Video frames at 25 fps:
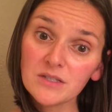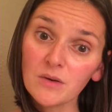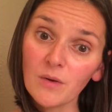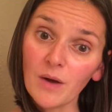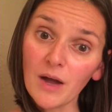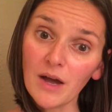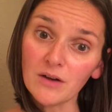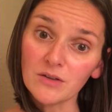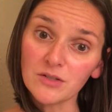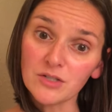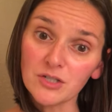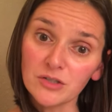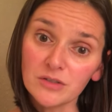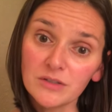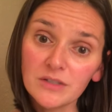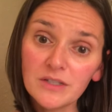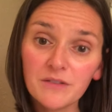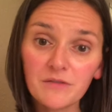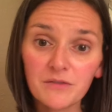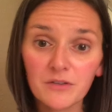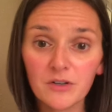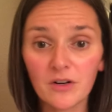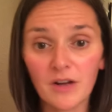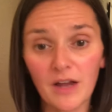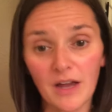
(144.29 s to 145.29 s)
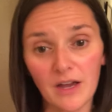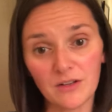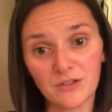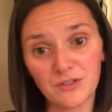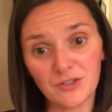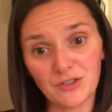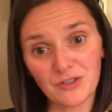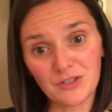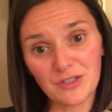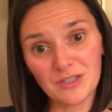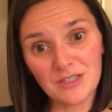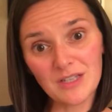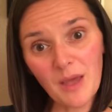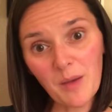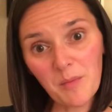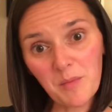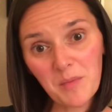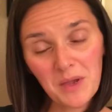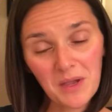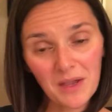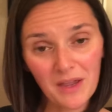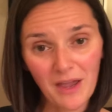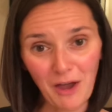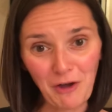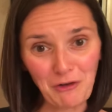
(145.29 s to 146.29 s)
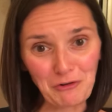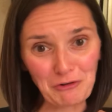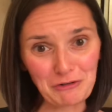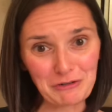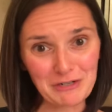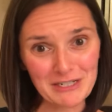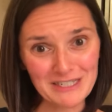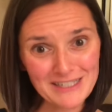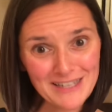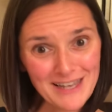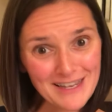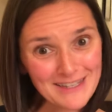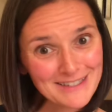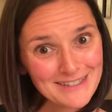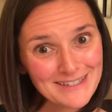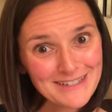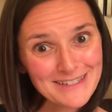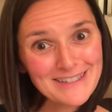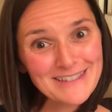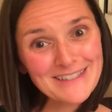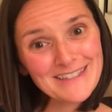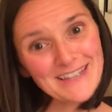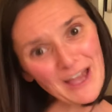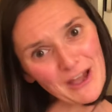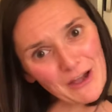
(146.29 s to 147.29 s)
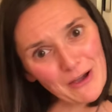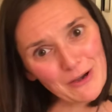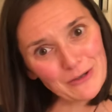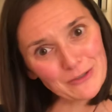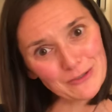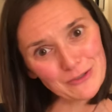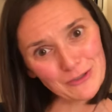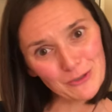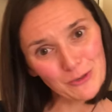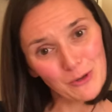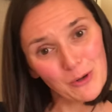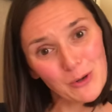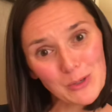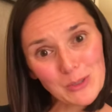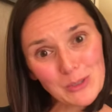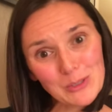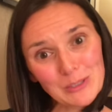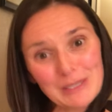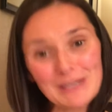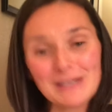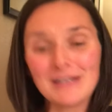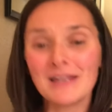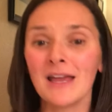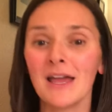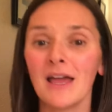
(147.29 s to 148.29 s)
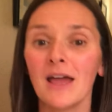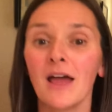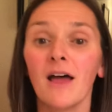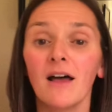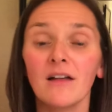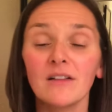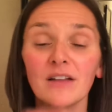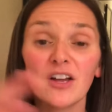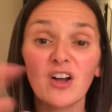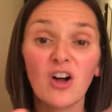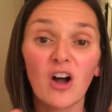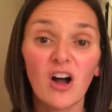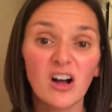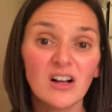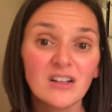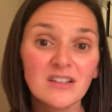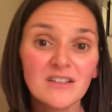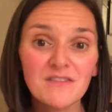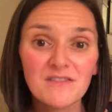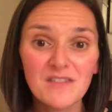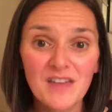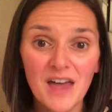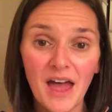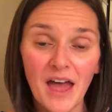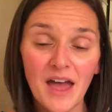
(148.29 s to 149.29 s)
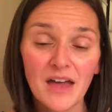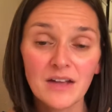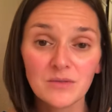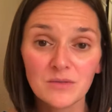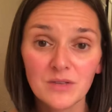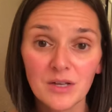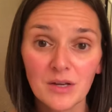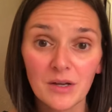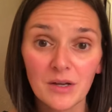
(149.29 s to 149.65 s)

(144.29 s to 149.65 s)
So how's your liver? How's your stomach? How are your intestines? How's your colon? Like all of that